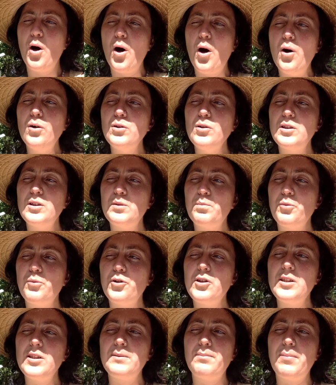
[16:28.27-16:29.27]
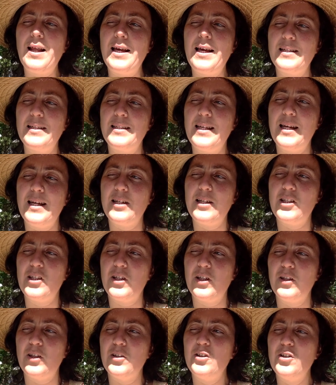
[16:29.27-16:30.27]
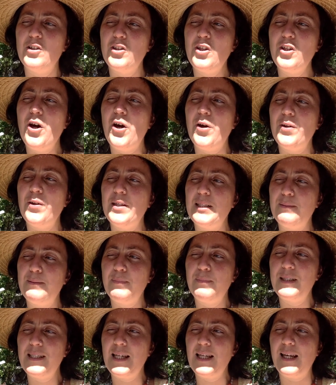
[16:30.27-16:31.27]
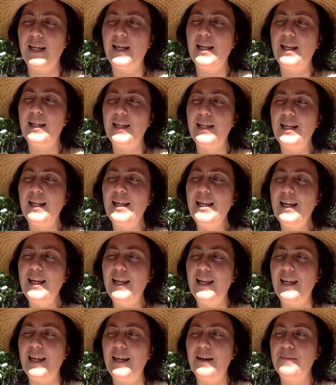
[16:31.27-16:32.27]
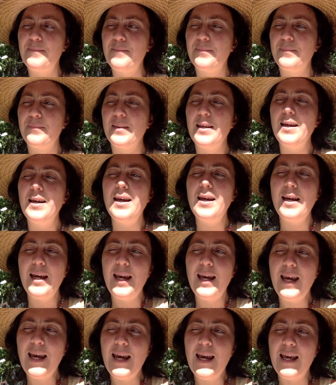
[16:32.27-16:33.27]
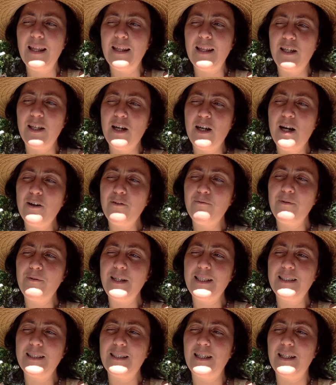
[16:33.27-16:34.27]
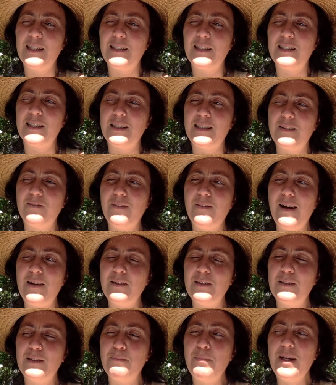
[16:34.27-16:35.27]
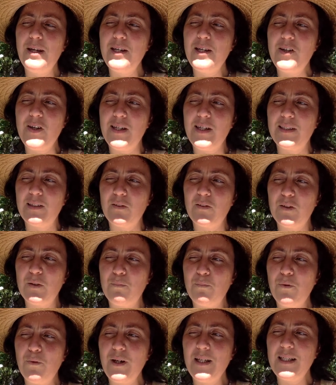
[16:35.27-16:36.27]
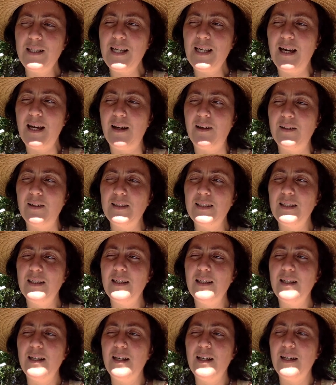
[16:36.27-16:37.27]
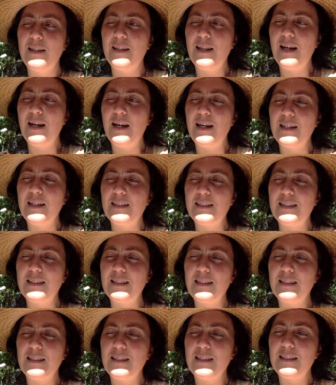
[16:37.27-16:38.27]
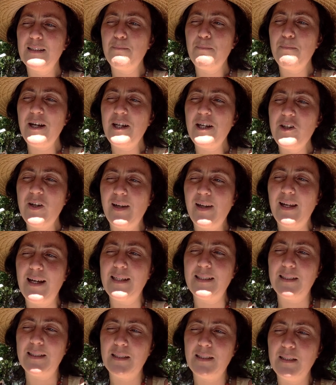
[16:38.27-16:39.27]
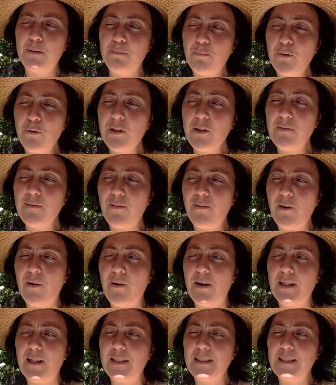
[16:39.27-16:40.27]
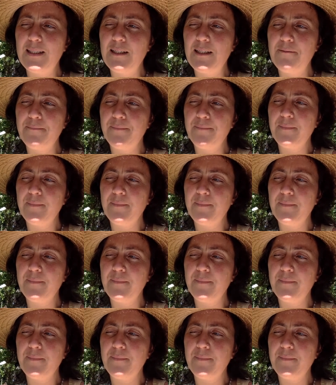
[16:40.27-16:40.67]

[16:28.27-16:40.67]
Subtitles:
Old spruce plantations show this particularly clearly. Here, the young researchers found species of springtails that specialize in spruce forests.